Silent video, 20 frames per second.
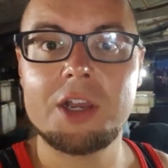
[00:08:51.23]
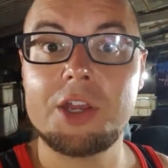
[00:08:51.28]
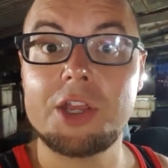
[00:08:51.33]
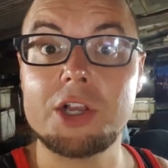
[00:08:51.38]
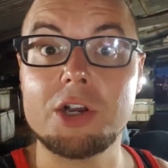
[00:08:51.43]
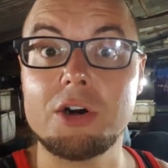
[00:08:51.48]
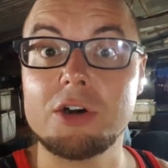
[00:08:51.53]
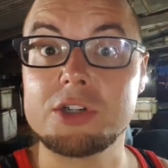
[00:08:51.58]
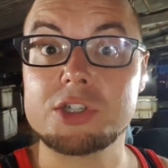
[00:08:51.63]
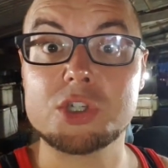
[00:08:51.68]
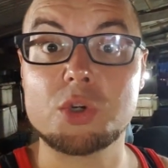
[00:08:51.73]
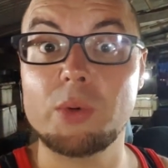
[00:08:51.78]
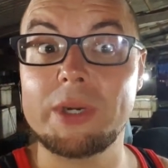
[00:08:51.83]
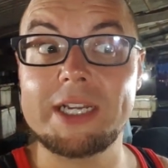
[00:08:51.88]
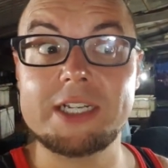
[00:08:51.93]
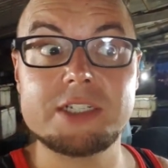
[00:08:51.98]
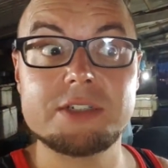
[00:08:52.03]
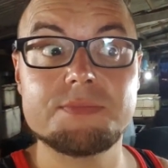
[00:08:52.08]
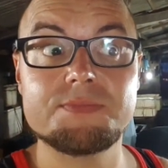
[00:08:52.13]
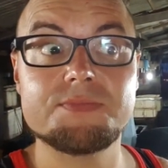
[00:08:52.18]
You got
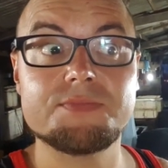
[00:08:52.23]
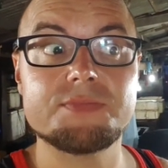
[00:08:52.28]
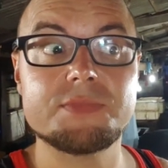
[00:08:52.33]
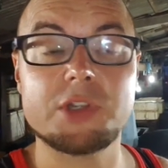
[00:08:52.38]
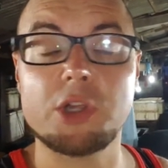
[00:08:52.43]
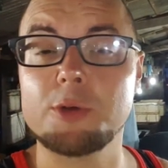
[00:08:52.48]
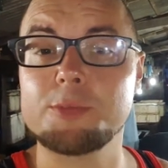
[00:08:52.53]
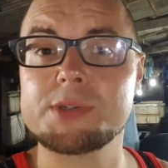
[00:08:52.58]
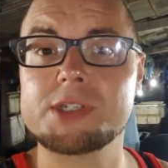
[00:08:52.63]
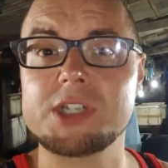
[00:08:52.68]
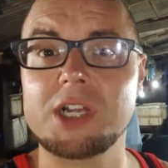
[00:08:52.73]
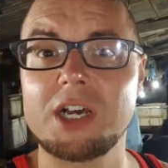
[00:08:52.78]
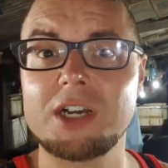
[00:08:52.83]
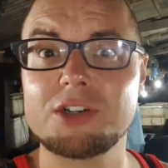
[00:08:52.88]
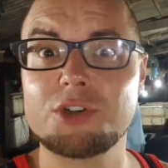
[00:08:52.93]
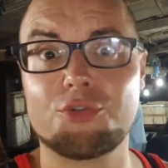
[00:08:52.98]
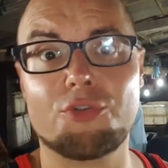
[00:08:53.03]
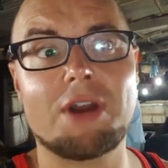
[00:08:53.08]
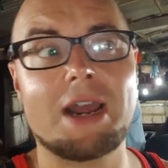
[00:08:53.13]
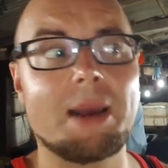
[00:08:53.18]
squid, lobster,
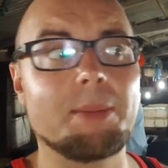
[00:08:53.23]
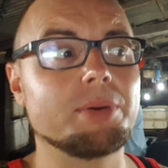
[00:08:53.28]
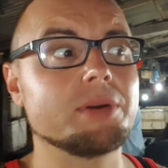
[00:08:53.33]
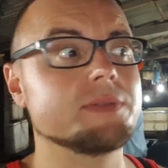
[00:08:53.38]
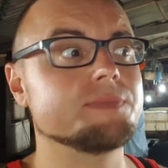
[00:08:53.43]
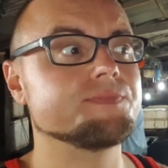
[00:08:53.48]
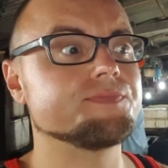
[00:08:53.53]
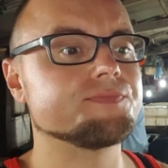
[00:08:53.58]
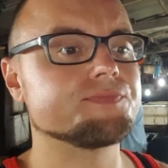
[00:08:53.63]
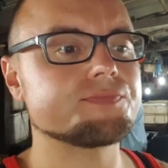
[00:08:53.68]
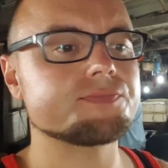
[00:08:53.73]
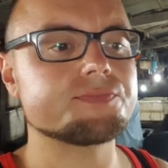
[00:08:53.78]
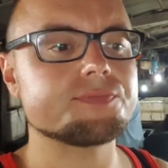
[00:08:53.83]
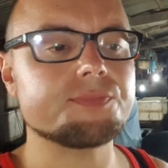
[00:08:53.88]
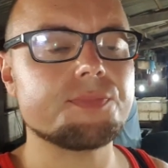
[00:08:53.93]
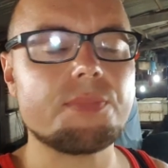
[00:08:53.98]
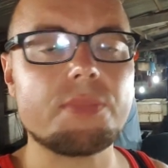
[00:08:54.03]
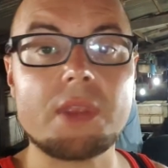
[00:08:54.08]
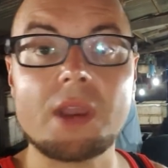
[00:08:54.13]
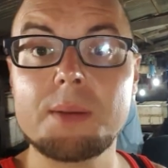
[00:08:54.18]
crab,
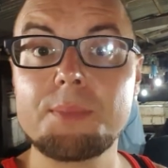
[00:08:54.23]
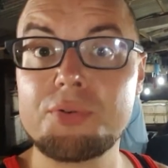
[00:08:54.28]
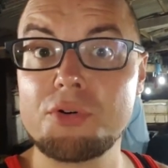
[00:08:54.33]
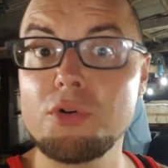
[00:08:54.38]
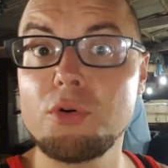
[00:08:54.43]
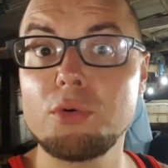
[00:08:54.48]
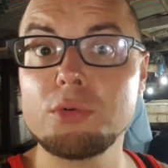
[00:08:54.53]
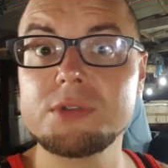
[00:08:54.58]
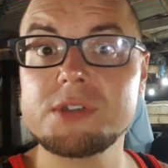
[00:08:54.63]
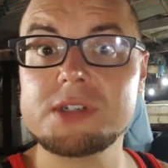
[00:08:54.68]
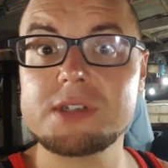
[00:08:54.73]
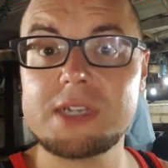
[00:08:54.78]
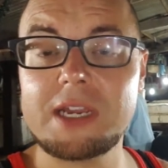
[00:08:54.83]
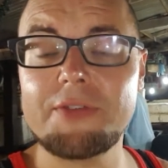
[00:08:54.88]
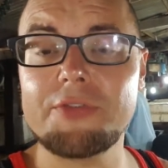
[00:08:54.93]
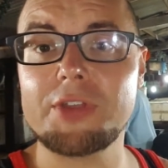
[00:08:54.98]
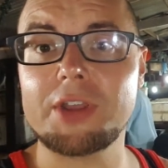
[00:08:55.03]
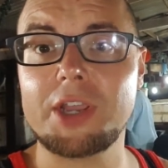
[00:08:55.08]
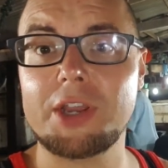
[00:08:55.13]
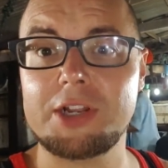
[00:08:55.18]
prawns,
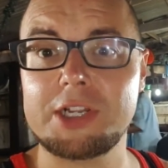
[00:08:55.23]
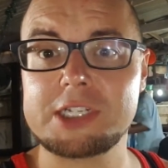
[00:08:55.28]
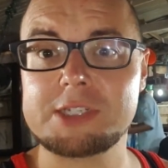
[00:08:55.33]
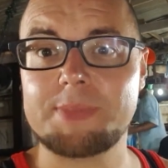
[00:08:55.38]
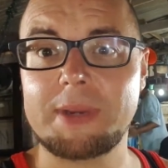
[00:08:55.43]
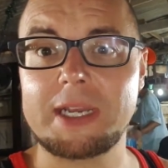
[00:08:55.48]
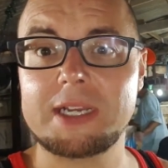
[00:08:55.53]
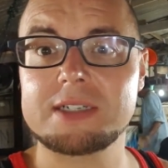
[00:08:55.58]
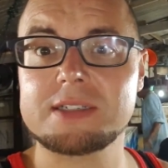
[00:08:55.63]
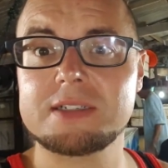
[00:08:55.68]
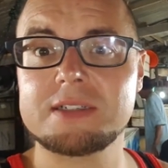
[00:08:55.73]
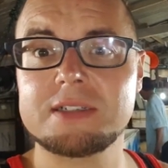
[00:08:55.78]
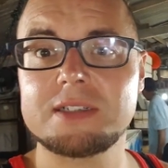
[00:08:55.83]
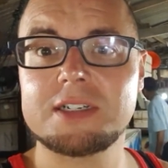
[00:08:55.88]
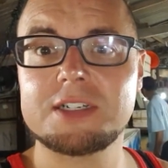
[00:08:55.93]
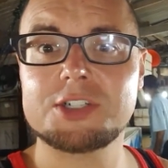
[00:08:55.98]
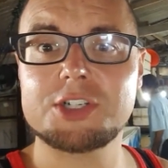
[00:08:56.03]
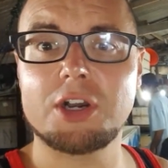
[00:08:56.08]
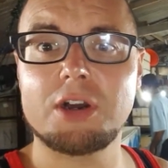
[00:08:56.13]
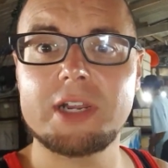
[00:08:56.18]
everything you'd expect.
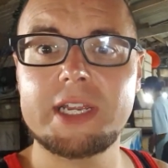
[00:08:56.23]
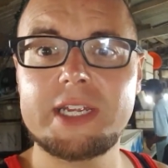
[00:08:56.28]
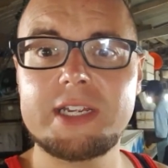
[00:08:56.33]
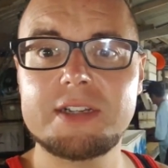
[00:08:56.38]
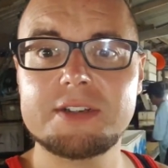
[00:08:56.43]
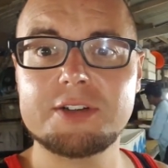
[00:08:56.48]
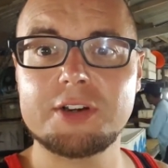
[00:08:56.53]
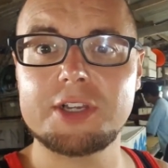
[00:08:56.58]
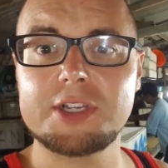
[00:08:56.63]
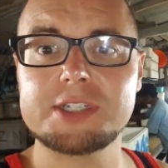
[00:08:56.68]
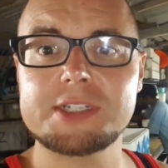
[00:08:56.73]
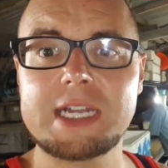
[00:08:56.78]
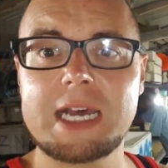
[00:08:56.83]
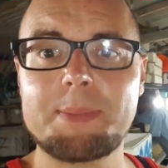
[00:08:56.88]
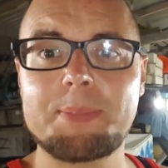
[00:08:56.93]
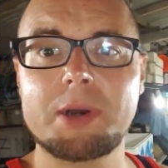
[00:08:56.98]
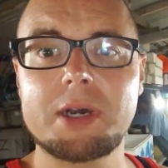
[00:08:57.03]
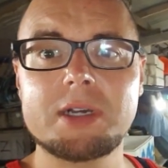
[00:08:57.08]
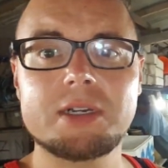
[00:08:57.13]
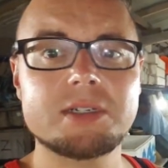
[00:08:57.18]
Charlie, got your
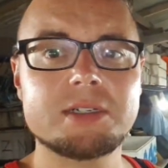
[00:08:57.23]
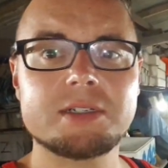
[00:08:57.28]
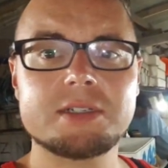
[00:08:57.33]
snapper?